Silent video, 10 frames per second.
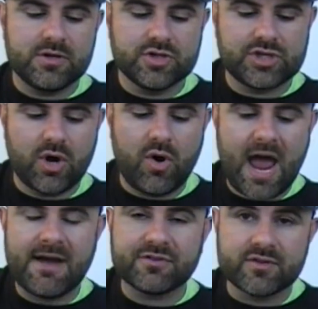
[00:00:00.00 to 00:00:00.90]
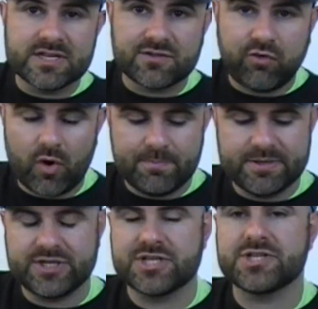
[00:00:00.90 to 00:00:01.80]
So after this 4
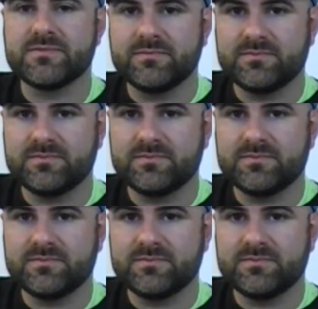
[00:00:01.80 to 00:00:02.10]
position,